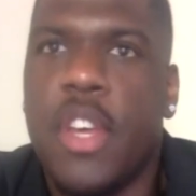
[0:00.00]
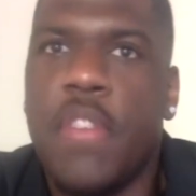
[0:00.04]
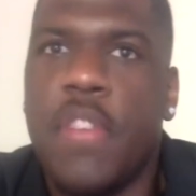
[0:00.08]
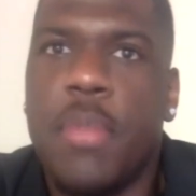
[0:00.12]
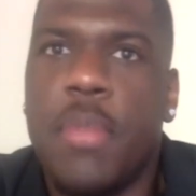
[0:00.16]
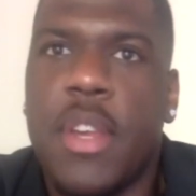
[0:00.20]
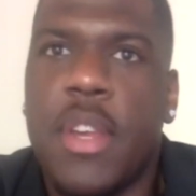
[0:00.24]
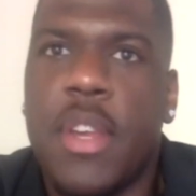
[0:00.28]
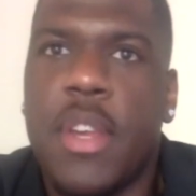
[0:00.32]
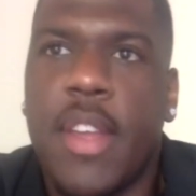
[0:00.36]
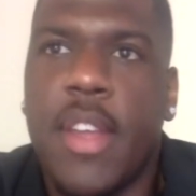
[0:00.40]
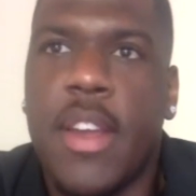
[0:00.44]

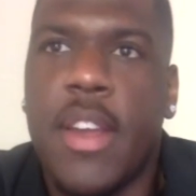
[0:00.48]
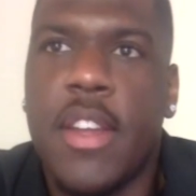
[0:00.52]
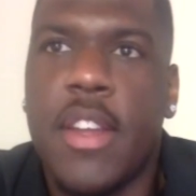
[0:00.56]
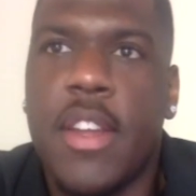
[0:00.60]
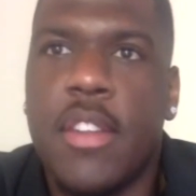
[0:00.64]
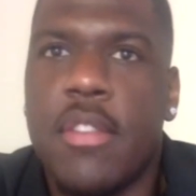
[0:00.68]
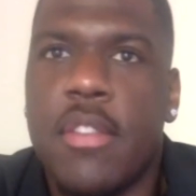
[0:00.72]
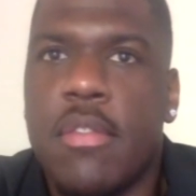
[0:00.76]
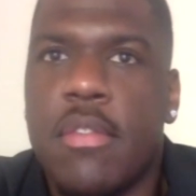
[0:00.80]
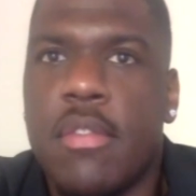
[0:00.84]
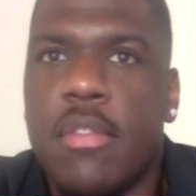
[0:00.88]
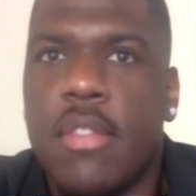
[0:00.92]
because I
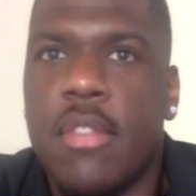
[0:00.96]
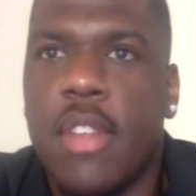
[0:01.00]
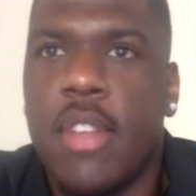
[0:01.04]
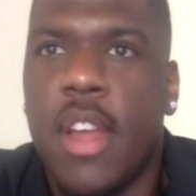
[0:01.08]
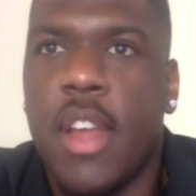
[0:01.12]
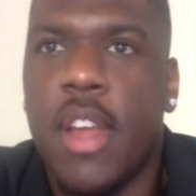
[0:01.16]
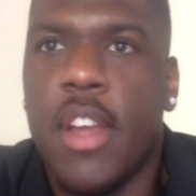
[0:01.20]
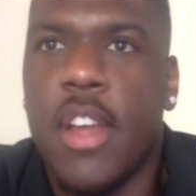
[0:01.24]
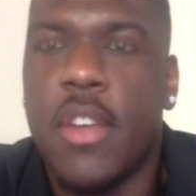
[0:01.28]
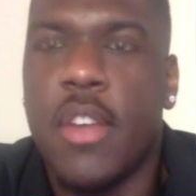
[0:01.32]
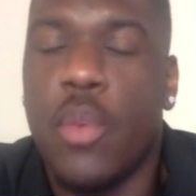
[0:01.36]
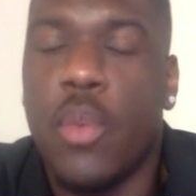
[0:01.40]
couldn't
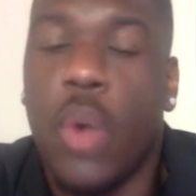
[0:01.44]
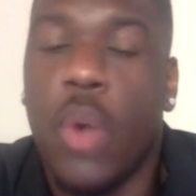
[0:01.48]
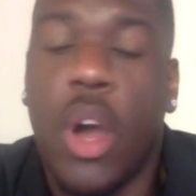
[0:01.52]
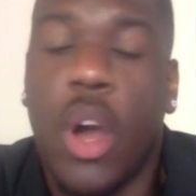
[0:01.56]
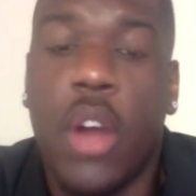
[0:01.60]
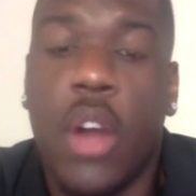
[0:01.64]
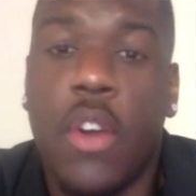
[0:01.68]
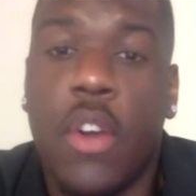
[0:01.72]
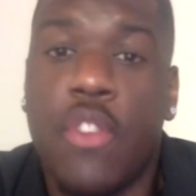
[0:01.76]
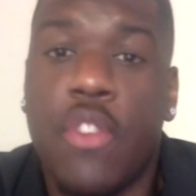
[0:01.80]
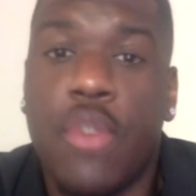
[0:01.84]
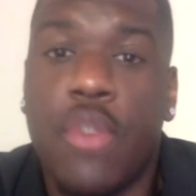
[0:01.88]

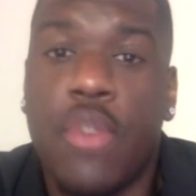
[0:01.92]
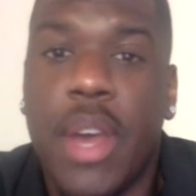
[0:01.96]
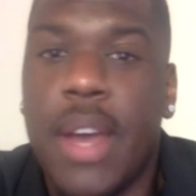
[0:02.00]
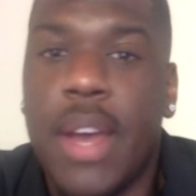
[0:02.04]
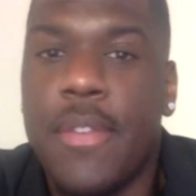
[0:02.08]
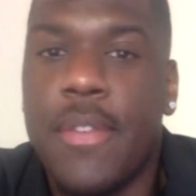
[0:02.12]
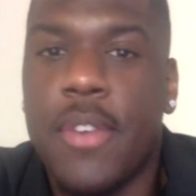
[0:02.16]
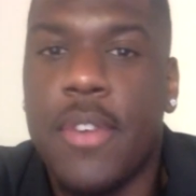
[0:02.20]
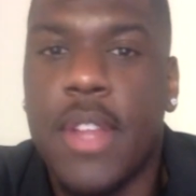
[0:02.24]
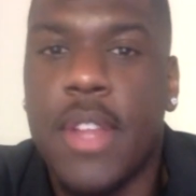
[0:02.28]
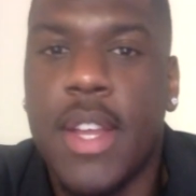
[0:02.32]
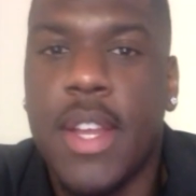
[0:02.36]
walk or
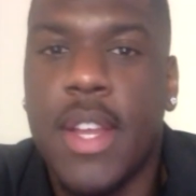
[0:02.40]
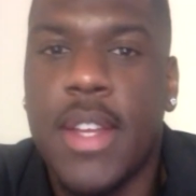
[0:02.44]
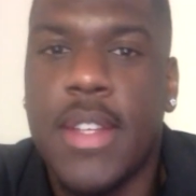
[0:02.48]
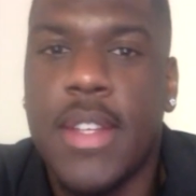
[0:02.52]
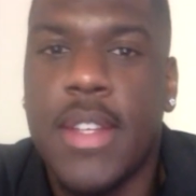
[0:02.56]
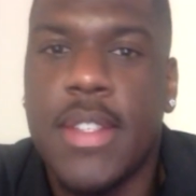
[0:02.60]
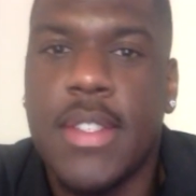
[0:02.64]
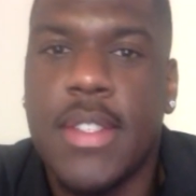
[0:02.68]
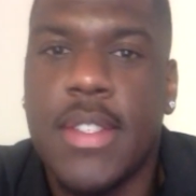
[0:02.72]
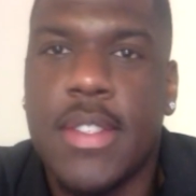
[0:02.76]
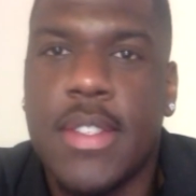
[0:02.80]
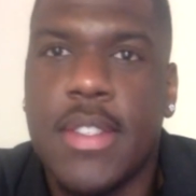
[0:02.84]
drive for like
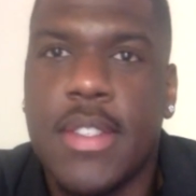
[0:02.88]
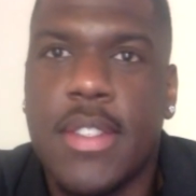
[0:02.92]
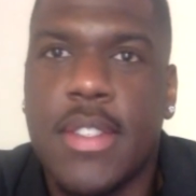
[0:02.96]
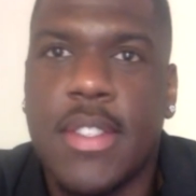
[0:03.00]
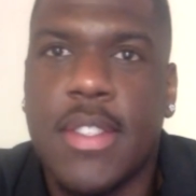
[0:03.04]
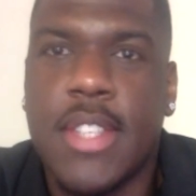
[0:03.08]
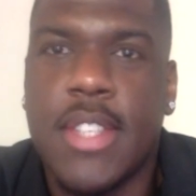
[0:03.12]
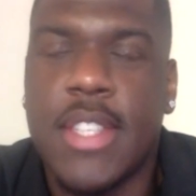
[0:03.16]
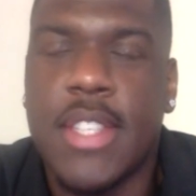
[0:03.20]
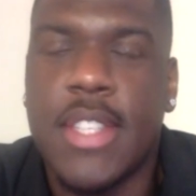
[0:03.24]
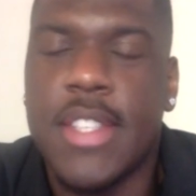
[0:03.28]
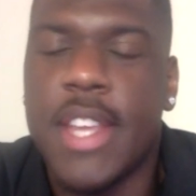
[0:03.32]

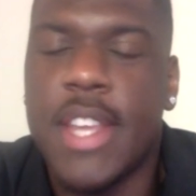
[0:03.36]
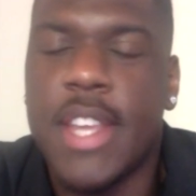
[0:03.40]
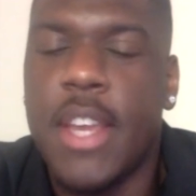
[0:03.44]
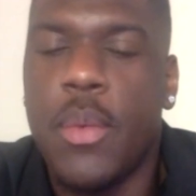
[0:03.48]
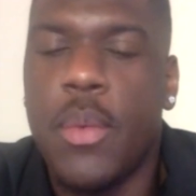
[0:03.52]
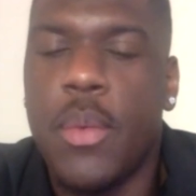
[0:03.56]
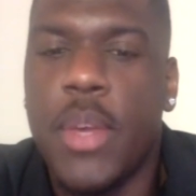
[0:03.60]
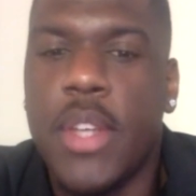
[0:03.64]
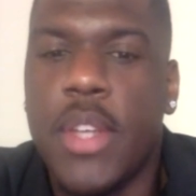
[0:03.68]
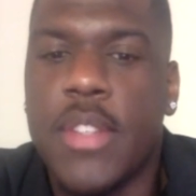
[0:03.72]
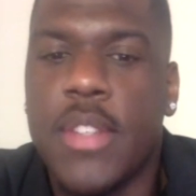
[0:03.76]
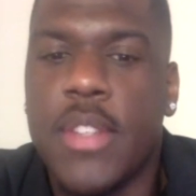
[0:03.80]
6 to
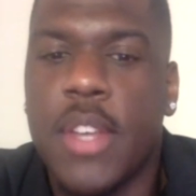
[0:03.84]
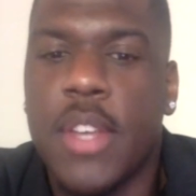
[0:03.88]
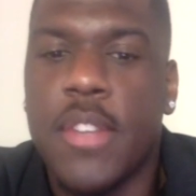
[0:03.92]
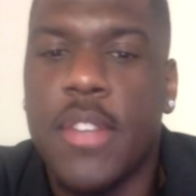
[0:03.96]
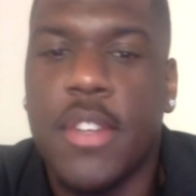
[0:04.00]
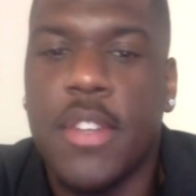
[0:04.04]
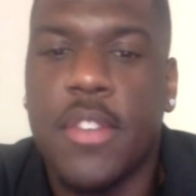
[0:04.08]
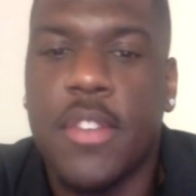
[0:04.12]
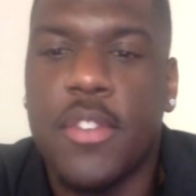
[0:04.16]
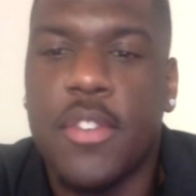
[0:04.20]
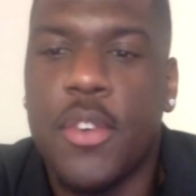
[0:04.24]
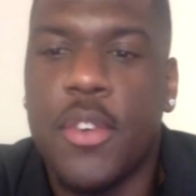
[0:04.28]
8 weeks. I was
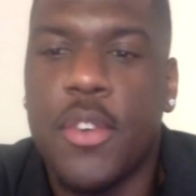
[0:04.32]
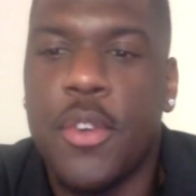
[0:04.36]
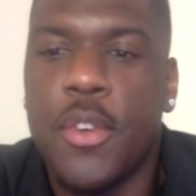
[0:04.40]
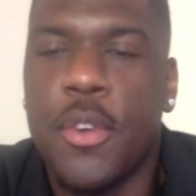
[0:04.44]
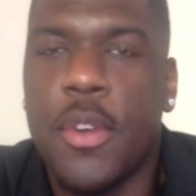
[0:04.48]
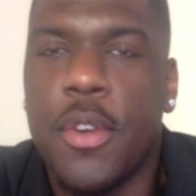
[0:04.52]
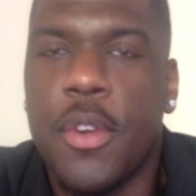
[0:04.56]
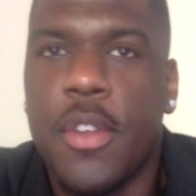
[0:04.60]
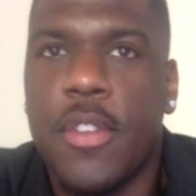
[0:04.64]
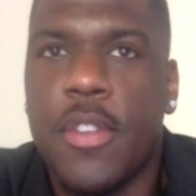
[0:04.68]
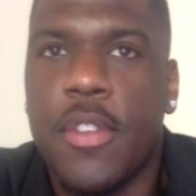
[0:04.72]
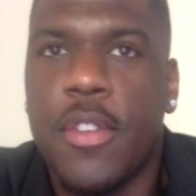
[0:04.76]
on a
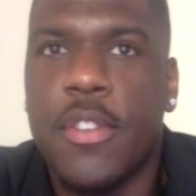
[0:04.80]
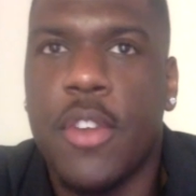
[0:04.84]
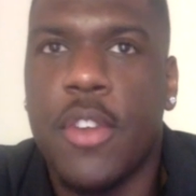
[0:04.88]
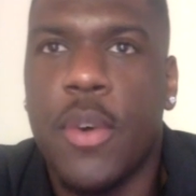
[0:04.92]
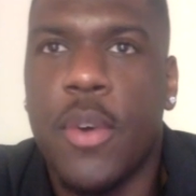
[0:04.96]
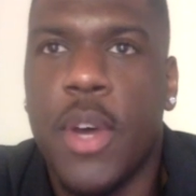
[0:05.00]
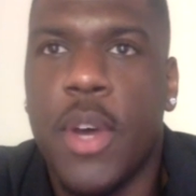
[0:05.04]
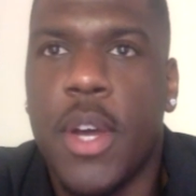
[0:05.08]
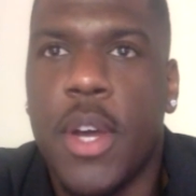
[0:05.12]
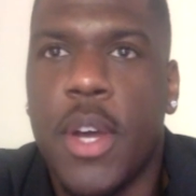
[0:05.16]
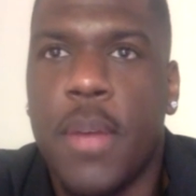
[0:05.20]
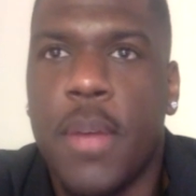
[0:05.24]
scooter,
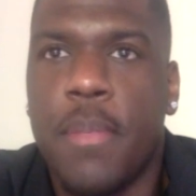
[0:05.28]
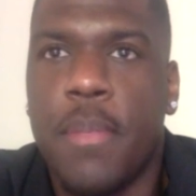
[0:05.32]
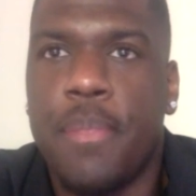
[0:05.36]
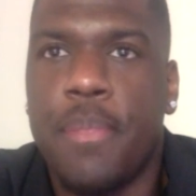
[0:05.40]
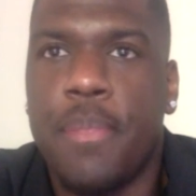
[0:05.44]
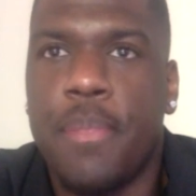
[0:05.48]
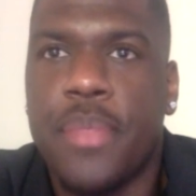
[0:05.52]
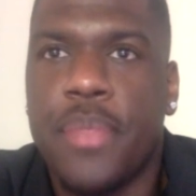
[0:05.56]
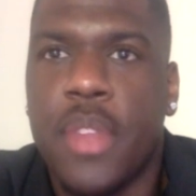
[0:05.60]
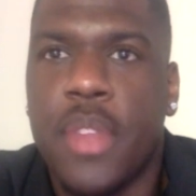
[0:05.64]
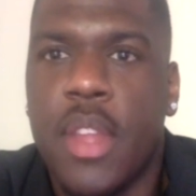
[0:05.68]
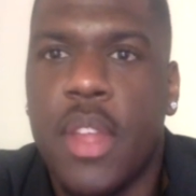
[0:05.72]
so
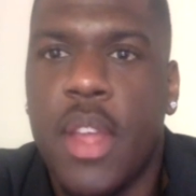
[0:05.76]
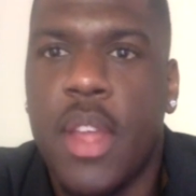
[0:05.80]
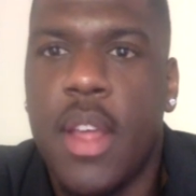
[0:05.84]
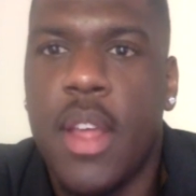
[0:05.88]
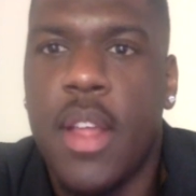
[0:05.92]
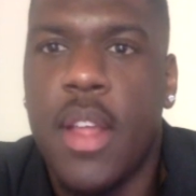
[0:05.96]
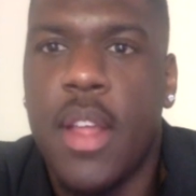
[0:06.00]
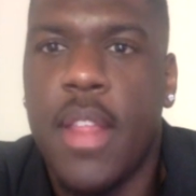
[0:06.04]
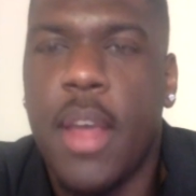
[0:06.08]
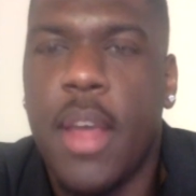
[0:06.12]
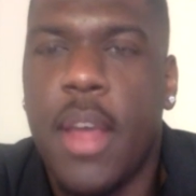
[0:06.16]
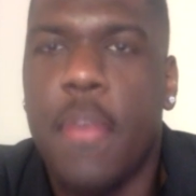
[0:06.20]

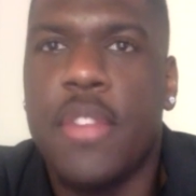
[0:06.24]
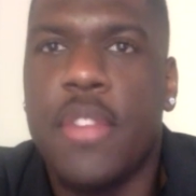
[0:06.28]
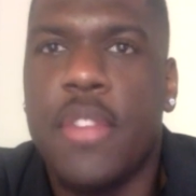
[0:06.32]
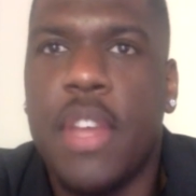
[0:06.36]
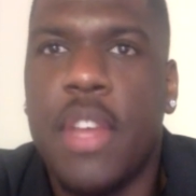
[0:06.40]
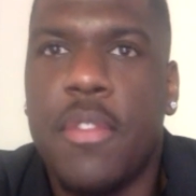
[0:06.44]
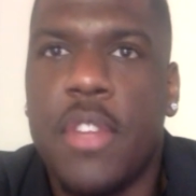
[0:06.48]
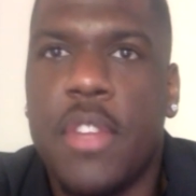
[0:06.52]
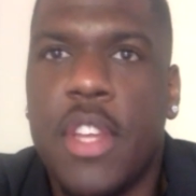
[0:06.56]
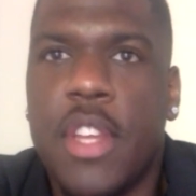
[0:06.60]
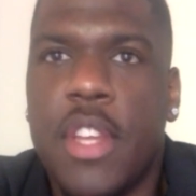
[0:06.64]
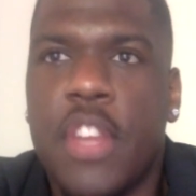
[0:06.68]
that was
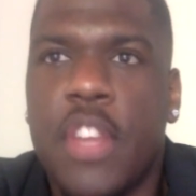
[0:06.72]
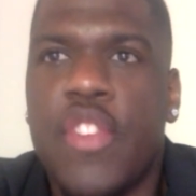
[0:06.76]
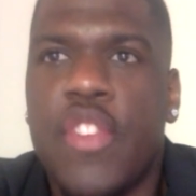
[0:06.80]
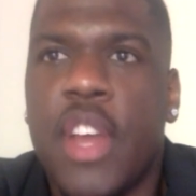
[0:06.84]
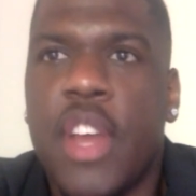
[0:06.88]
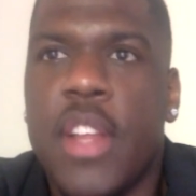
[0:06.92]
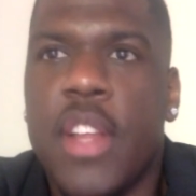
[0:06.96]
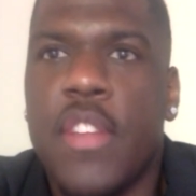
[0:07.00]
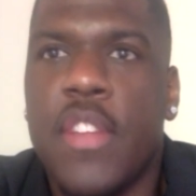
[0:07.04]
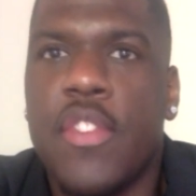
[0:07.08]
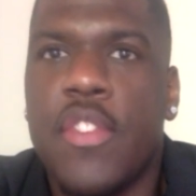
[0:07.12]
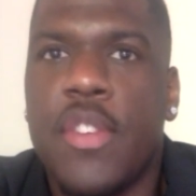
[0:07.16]
definitely a
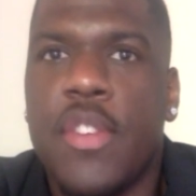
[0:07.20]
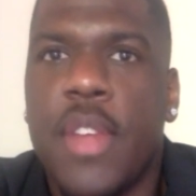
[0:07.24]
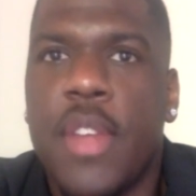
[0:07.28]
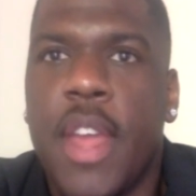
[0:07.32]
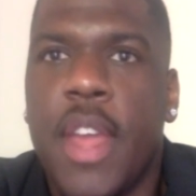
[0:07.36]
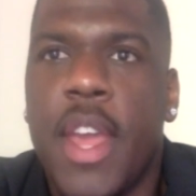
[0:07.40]
challenge.